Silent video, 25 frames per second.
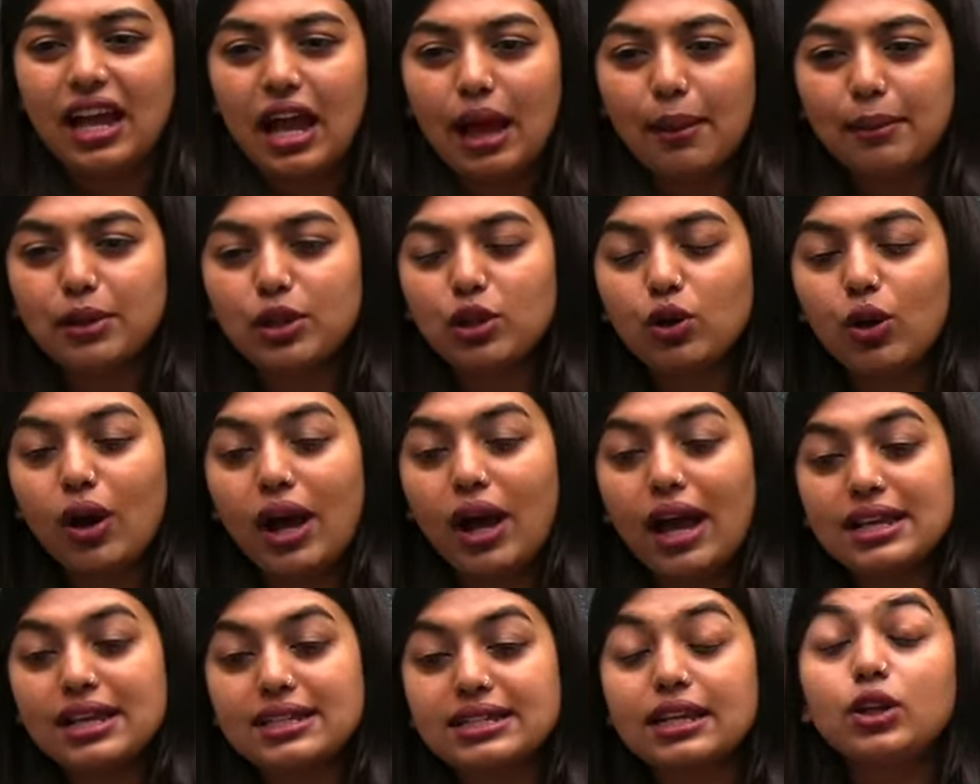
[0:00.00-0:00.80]
Amino
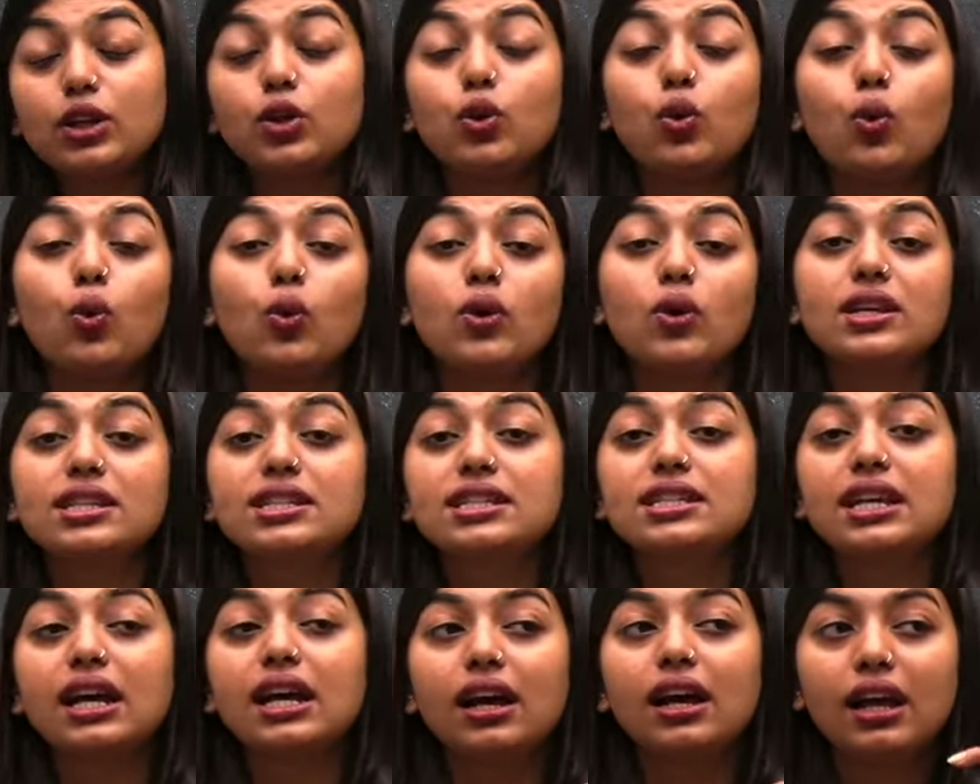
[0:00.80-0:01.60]
acid, who
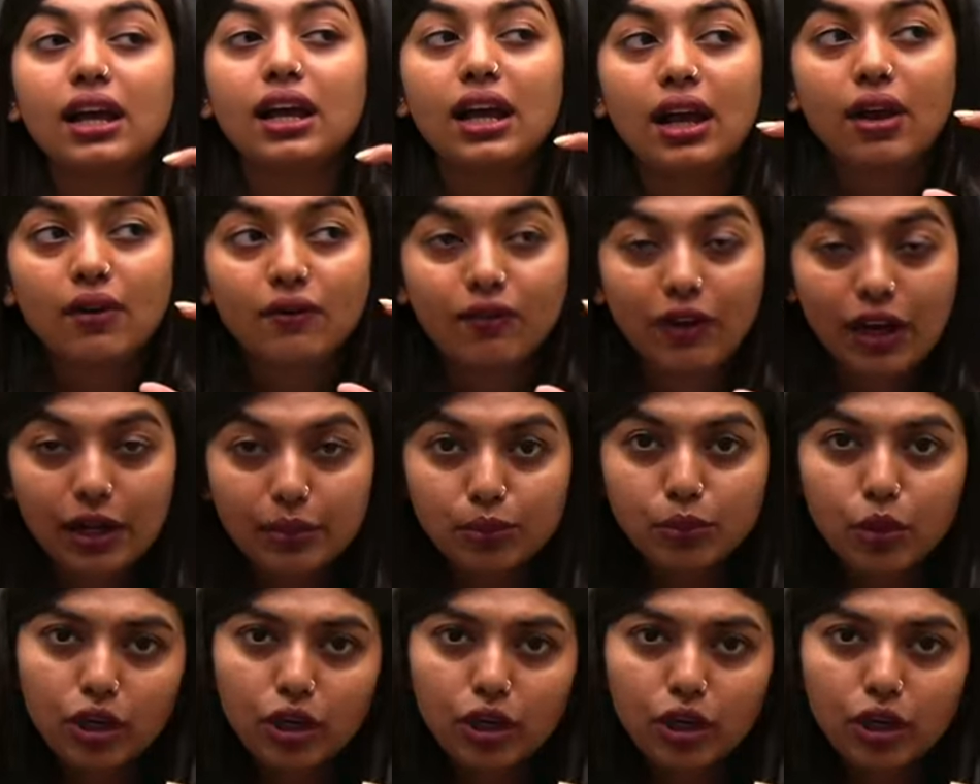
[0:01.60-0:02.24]
is the, one